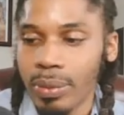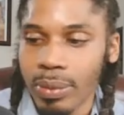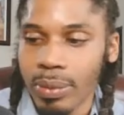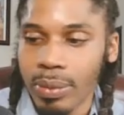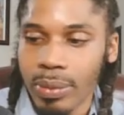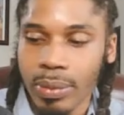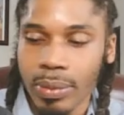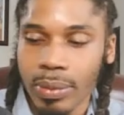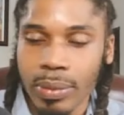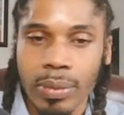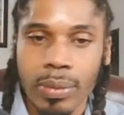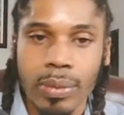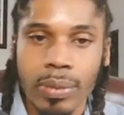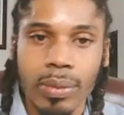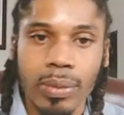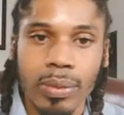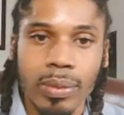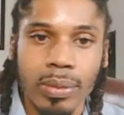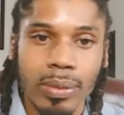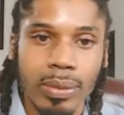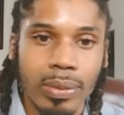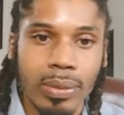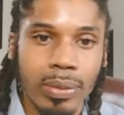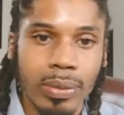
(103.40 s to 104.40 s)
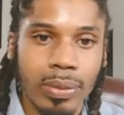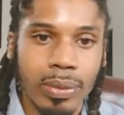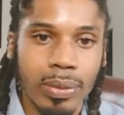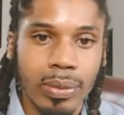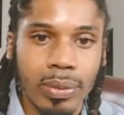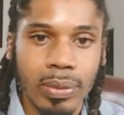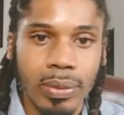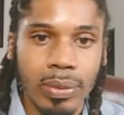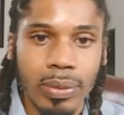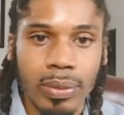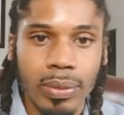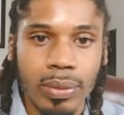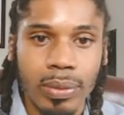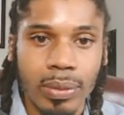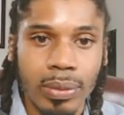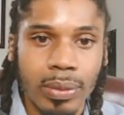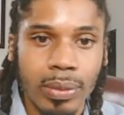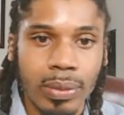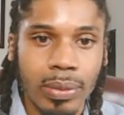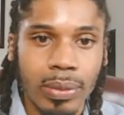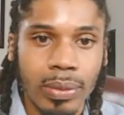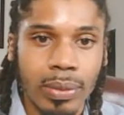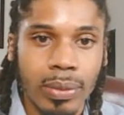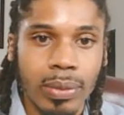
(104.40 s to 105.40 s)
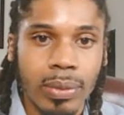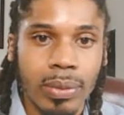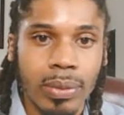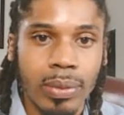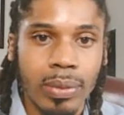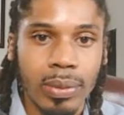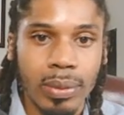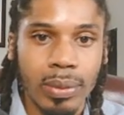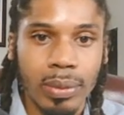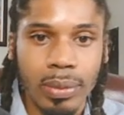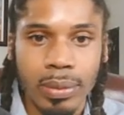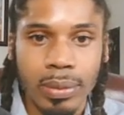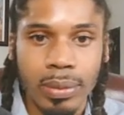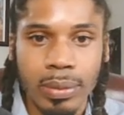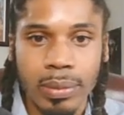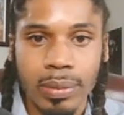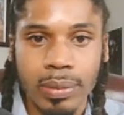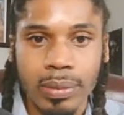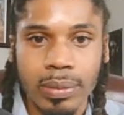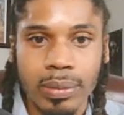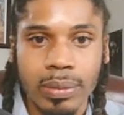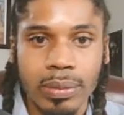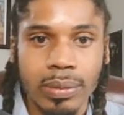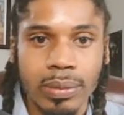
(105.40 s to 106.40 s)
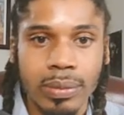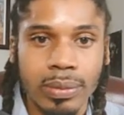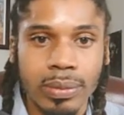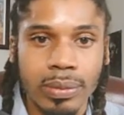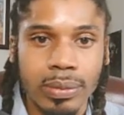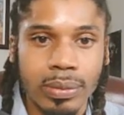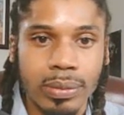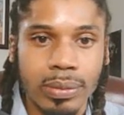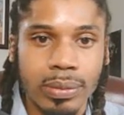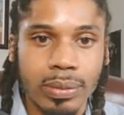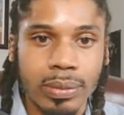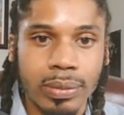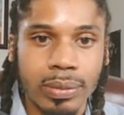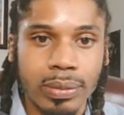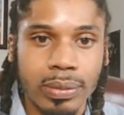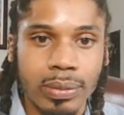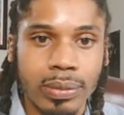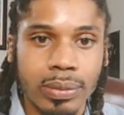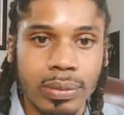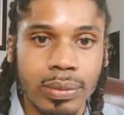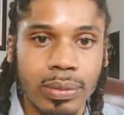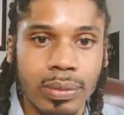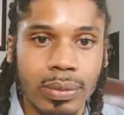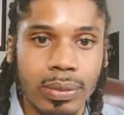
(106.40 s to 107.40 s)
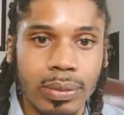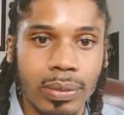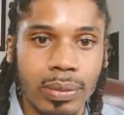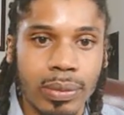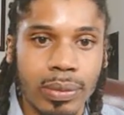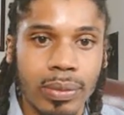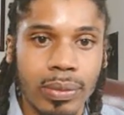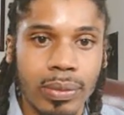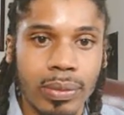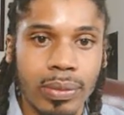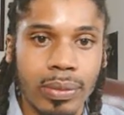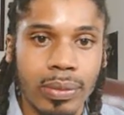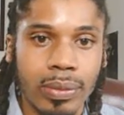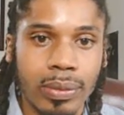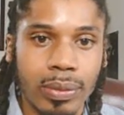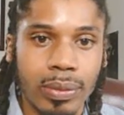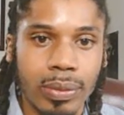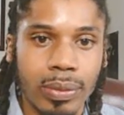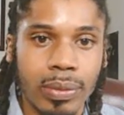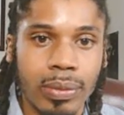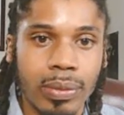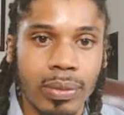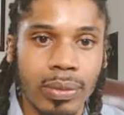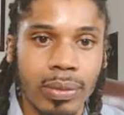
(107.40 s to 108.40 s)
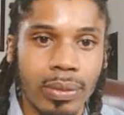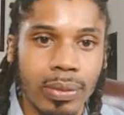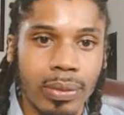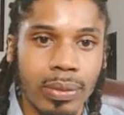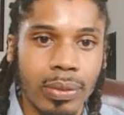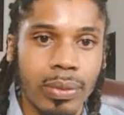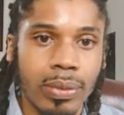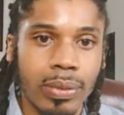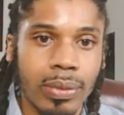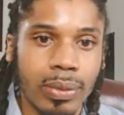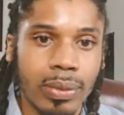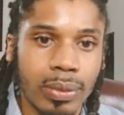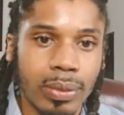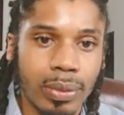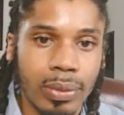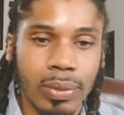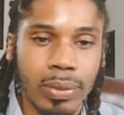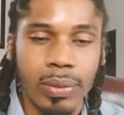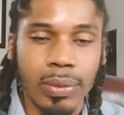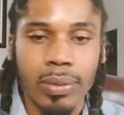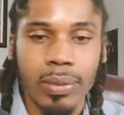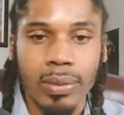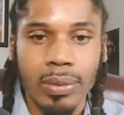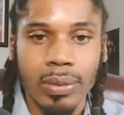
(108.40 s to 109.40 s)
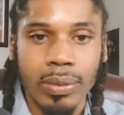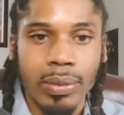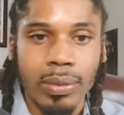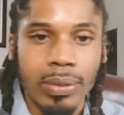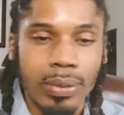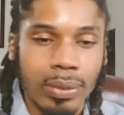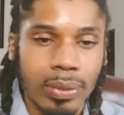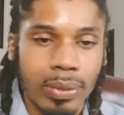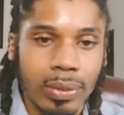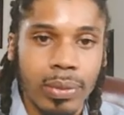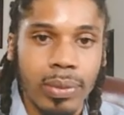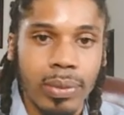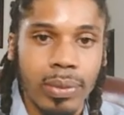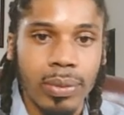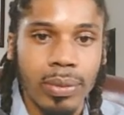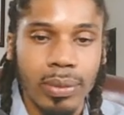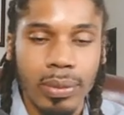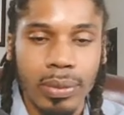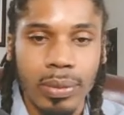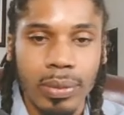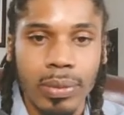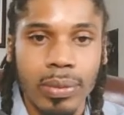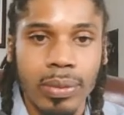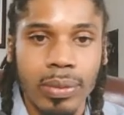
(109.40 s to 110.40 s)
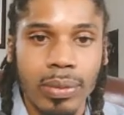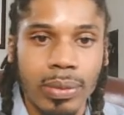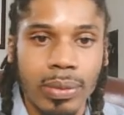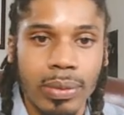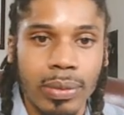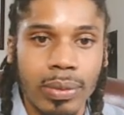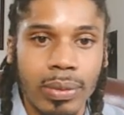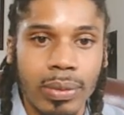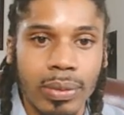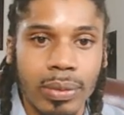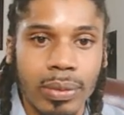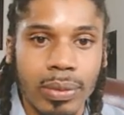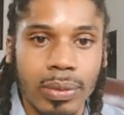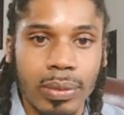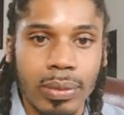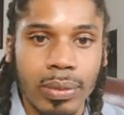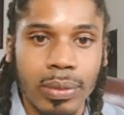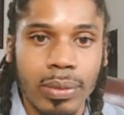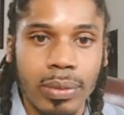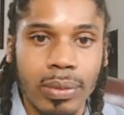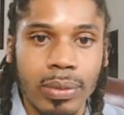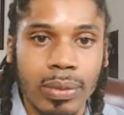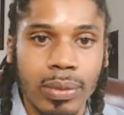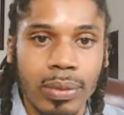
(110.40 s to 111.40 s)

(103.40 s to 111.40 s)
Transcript: [no speech]